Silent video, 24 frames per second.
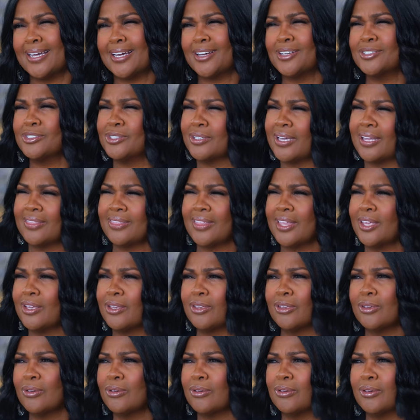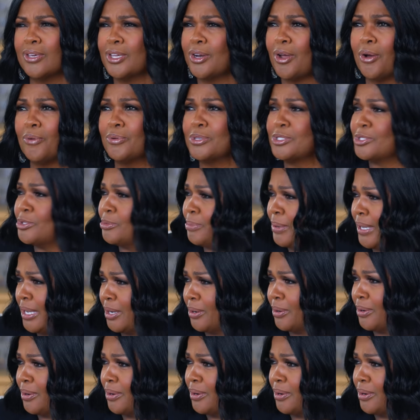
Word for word: that because I think you, you, can always do better.